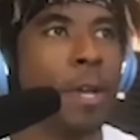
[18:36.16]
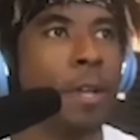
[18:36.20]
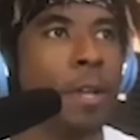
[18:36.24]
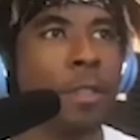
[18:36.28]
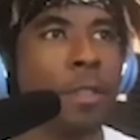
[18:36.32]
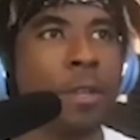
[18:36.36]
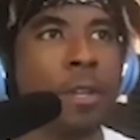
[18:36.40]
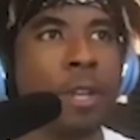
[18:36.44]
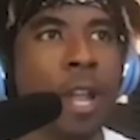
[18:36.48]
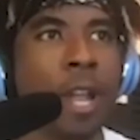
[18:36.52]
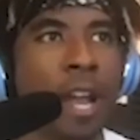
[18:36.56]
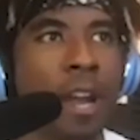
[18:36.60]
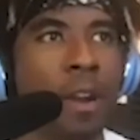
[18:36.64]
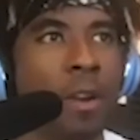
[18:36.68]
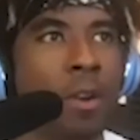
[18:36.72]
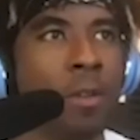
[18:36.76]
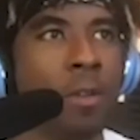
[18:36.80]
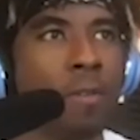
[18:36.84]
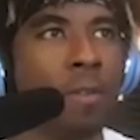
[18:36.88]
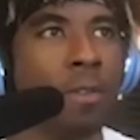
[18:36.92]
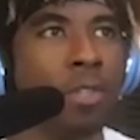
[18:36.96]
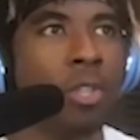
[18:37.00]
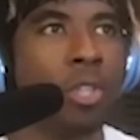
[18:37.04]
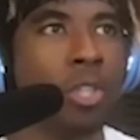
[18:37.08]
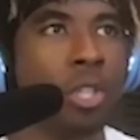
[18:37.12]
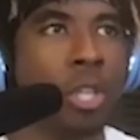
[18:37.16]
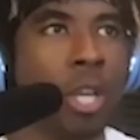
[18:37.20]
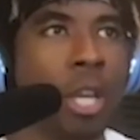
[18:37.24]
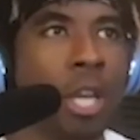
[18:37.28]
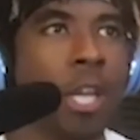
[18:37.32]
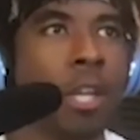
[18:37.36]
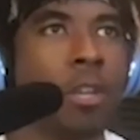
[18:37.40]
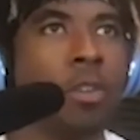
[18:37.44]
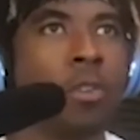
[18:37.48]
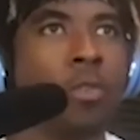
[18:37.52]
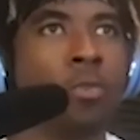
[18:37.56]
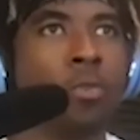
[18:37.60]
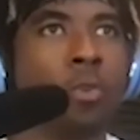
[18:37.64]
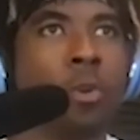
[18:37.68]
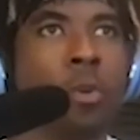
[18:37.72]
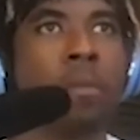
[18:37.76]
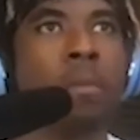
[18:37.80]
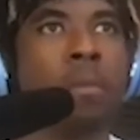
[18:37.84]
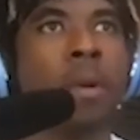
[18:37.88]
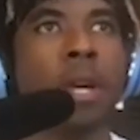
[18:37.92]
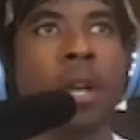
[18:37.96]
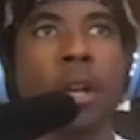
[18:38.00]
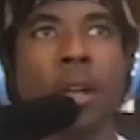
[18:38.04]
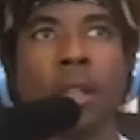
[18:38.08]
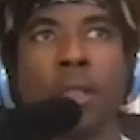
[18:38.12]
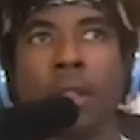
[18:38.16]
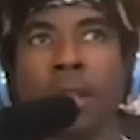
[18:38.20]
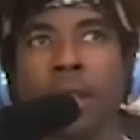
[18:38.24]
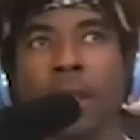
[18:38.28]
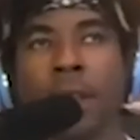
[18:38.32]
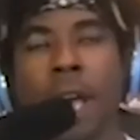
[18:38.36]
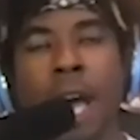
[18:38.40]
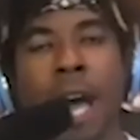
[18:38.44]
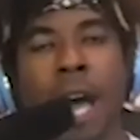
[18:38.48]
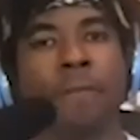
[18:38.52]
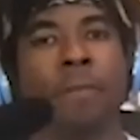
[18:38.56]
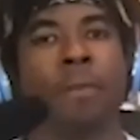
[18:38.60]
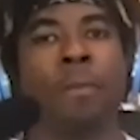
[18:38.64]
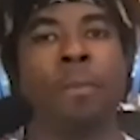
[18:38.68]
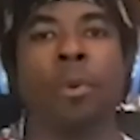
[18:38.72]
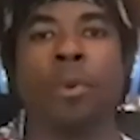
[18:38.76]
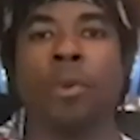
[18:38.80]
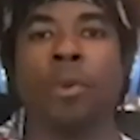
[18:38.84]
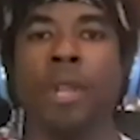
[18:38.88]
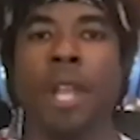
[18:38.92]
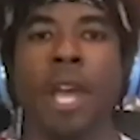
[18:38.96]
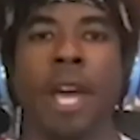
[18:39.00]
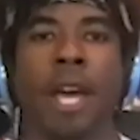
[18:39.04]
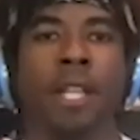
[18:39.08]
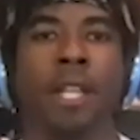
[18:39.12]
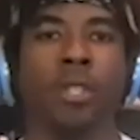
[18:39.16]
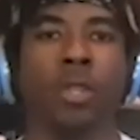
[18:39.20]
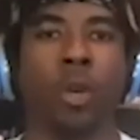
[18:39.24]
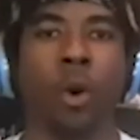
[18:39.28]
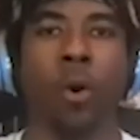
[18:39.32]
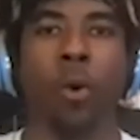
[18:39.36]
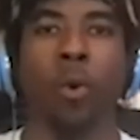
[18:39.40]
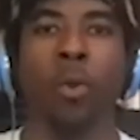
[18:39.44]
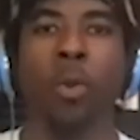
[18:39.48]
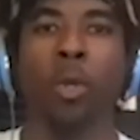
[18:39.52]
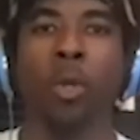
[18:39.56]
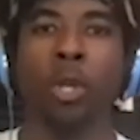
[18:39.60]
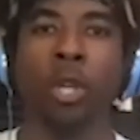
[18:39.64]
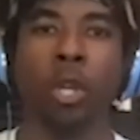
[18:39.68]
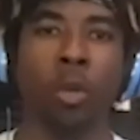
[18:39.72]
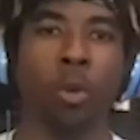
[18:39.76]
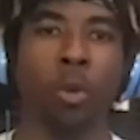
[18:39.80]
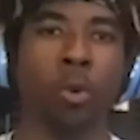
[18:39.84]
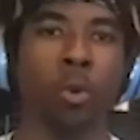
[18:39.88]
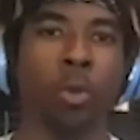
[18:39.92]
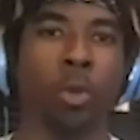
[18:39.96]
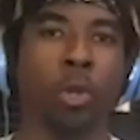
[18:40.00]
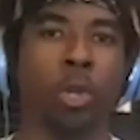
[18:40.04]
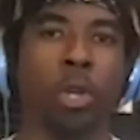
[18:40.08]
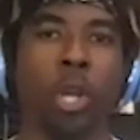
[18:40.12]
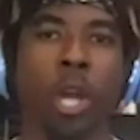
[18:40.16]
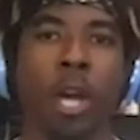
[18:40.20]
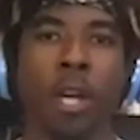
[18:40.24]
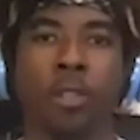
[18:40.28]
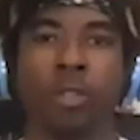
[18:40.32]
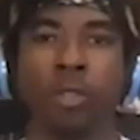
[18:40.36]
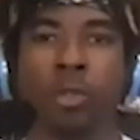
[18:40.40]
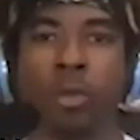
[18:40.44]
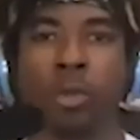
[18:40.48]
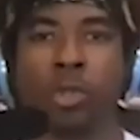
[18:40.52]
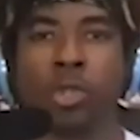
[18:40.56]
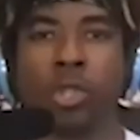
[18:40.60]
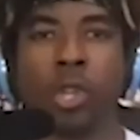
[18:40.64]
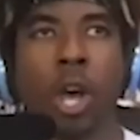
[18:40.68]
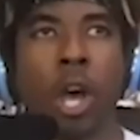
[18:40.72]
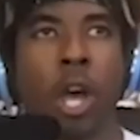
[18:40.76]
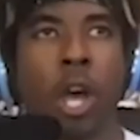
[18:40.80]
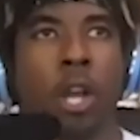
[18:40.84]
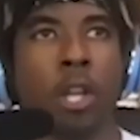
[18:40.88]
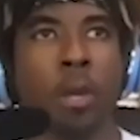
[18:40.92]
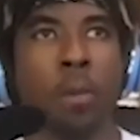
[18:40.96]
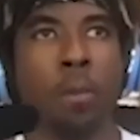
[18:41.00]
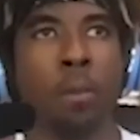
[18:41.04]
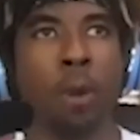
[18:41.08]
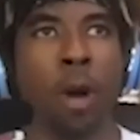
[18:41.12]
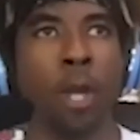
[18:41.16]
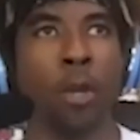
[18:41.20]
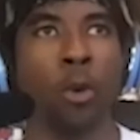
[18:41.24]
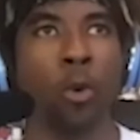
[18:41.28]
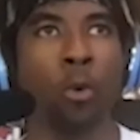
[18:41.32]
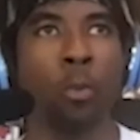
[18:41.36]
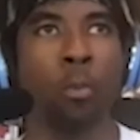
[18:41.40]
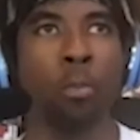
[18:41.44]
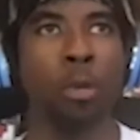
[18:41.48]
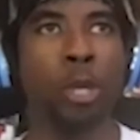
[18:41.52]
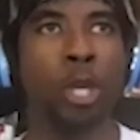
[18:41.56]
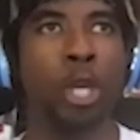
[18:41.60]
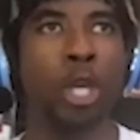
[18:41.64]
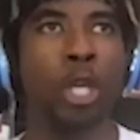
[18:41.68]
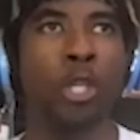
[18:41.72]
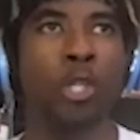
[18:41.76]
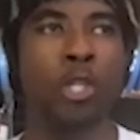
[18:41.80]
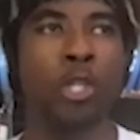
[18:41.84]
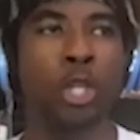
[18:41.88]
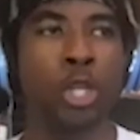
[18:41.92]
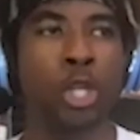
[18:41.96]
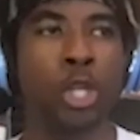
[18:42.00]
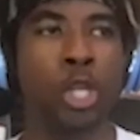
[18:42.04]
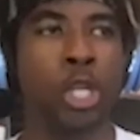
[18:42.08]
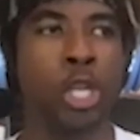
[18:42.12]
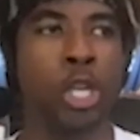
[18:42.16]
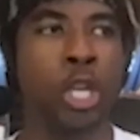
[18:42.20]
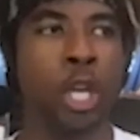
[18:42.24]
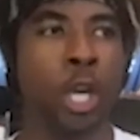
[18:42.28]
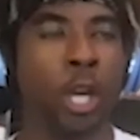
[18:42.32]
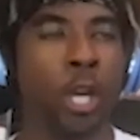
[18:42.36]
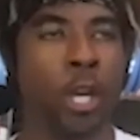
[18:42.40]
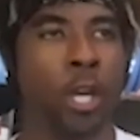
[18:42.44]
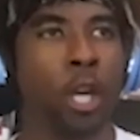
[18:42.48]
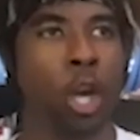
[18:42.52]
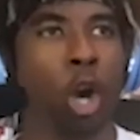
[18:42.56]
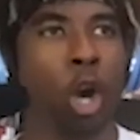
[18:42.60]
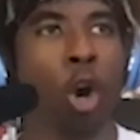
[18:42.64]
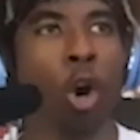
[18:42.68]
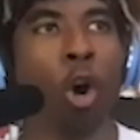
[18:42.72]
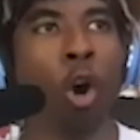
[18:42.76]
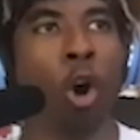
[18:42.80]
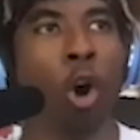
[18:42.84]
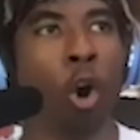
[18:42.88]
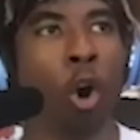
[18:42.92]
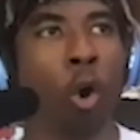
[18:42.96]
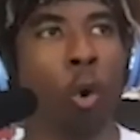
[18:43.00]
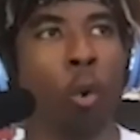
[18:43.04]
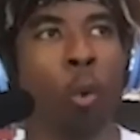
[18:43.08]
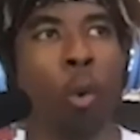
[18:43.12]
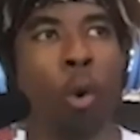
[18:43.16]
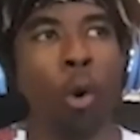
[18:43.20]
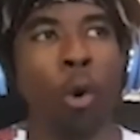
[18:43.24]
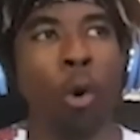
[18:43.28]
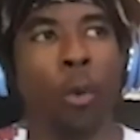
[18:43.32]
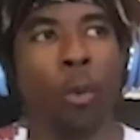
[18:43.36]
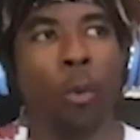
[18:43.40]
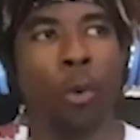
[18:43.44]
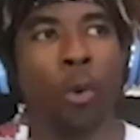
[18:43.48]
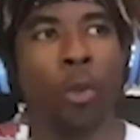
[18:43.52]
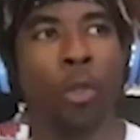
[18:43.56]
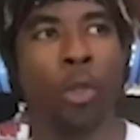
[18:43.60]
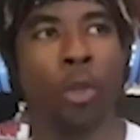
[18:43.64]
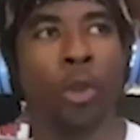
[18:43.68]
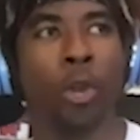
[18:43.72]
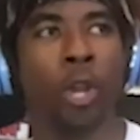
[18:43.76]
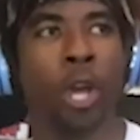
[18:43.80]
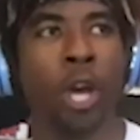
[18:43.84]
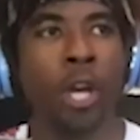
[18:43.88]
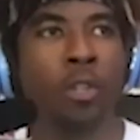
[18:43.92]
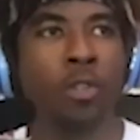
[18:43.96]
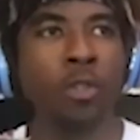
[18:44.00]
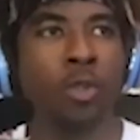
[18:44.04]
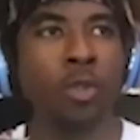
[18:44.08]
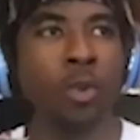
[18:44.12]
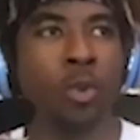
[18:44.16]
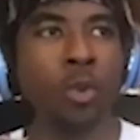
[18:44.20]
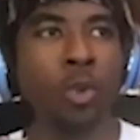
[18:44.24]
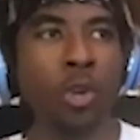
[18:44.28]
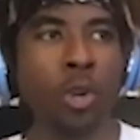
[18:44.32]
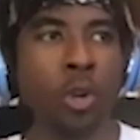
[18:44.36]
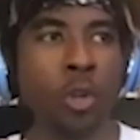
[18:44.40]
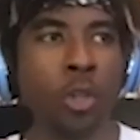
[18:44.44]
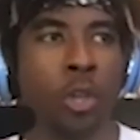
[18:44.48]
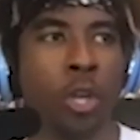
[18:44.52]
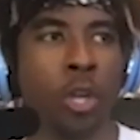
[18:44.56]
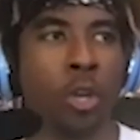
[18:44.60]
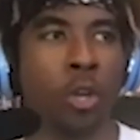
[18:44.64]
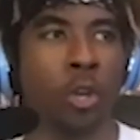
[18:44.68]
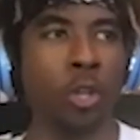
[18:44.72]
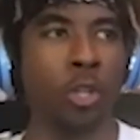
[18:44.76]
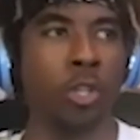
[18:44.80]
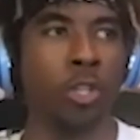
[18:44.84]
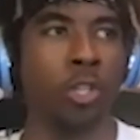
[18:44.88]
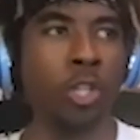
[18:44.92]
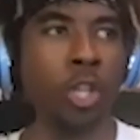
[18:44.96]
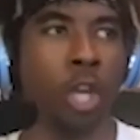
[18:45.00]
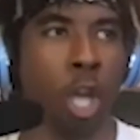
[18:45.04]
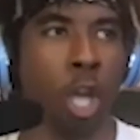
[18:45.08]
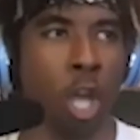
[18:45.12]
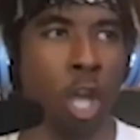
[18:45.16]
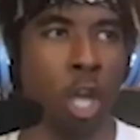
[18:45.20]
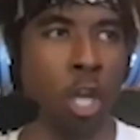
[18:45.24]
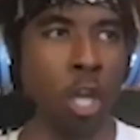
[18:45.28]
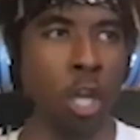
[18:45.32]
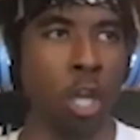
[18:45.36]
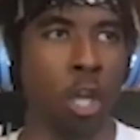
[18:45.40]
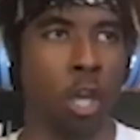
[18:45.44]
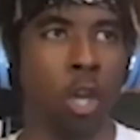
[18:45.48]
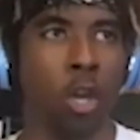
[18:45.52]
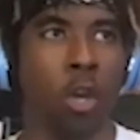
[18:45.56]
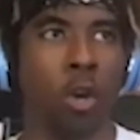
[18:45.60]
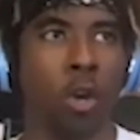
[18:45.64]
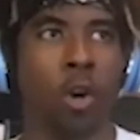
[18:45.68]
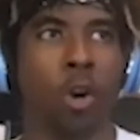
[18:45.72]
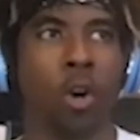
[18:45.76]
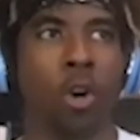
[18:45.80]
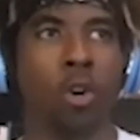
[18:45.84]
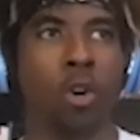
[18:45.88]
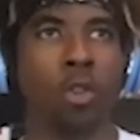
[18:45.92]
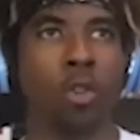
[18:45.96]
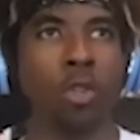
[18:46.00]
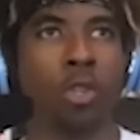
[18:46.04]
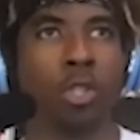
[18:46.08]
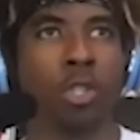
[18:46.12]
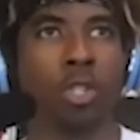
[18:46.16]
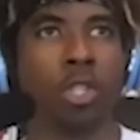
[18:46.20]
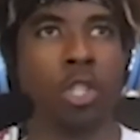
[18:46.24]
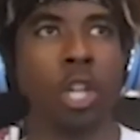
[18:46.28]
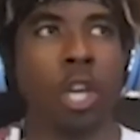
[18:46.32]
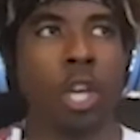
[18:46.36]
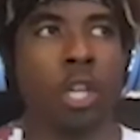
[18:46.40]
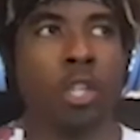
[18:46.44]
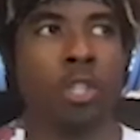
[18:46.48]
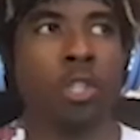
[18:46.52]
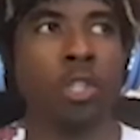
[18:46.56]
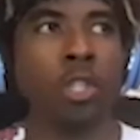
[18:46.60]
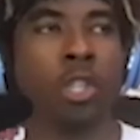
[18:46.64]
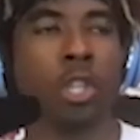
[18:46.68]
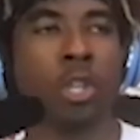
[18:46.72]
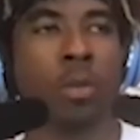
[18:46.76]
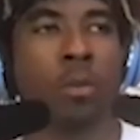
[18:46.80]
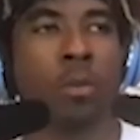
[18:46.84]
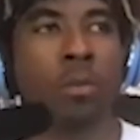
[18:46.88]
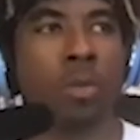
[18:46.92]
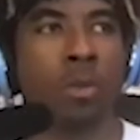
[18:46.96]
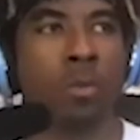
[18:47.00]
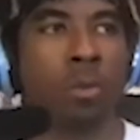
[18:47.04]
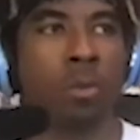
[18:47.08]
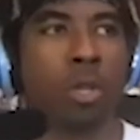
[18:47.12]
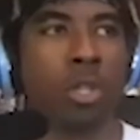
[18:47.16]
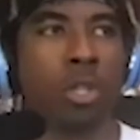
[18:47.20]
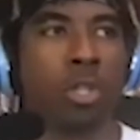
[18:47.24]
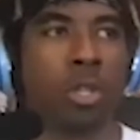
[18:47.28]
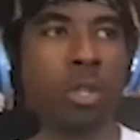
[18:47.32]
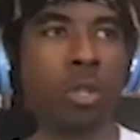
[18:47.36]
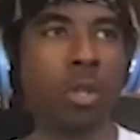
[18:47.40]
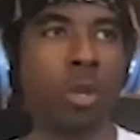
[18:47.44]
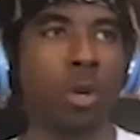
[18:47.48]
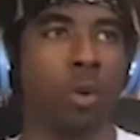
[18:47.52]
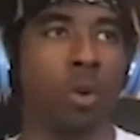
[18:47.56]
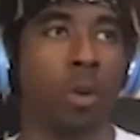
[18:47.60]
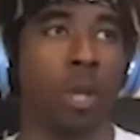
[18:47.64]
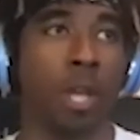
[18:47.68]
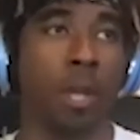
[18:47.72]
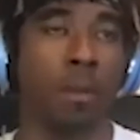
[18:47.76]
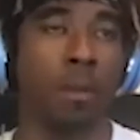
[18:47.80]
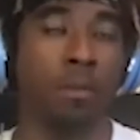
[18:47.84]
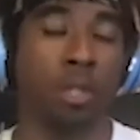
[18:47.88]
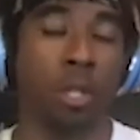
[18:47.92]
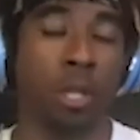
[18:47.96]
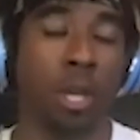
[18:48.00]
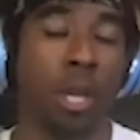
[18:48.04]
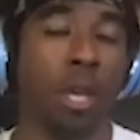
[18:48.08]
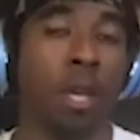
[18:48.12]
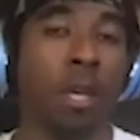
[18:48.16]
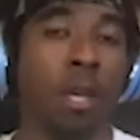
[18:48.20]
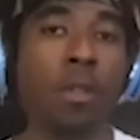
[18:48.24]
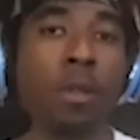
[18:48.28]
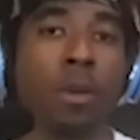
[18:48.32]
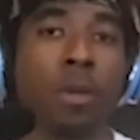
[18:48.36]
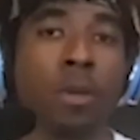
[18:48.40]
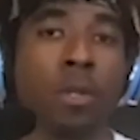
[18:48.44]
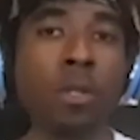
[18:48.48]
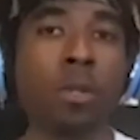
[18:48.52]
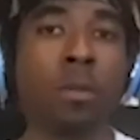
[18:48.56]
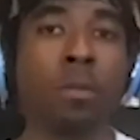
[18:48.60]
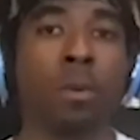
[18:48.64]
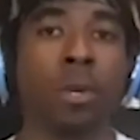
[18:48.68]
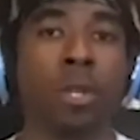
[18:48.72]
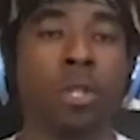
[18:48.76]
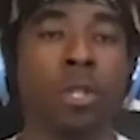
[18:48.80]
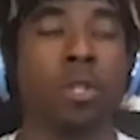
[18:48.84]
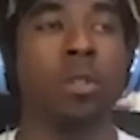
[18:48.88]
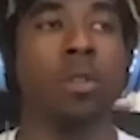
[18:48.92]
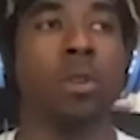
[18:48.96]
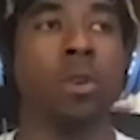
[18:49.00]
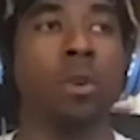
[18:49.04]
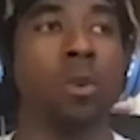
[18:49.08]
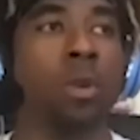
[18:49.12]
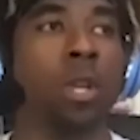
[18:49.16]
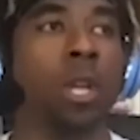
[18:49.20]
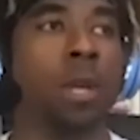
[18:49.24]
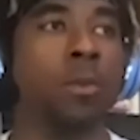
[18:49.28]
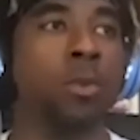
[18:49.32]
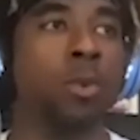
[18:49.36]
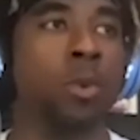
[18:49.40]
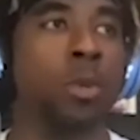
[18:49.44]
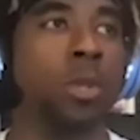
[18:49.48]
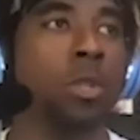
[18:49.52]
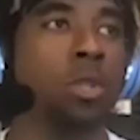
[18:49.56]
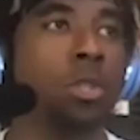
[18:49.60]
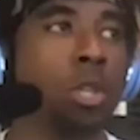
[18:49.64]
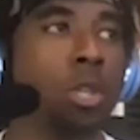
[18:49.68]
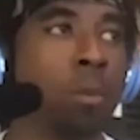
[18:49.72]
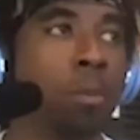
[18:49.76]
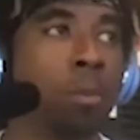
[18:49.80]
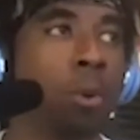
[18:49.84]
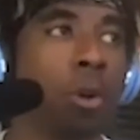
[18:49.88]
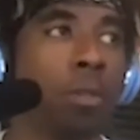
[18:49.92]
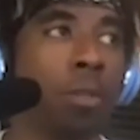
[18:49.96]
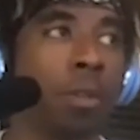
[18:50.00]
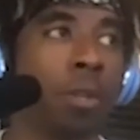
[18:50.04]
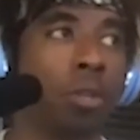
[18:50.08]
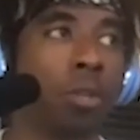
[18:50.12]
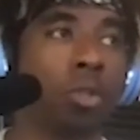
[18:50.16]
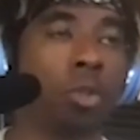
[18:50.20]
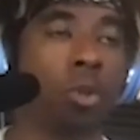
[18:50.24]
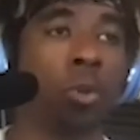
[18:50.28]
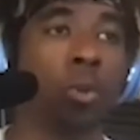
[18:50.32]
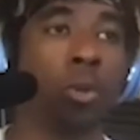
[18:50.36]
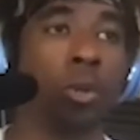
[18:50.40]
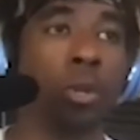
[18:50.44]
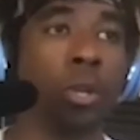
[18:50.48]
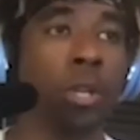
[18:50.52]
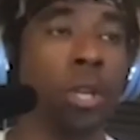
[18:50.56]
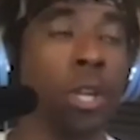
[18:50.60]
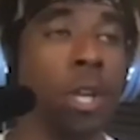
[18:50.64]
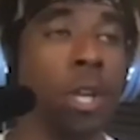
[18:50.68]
The narrative has changed from the laughable Nets. Oh, look at who the Nets are signing. Michael Beasley. Oh, what are the Nets doing? Are they going to tank? Oh, this Nets team is a bunch of no-names. Yeah, those are a bunch of no-names with a chip on their shoulder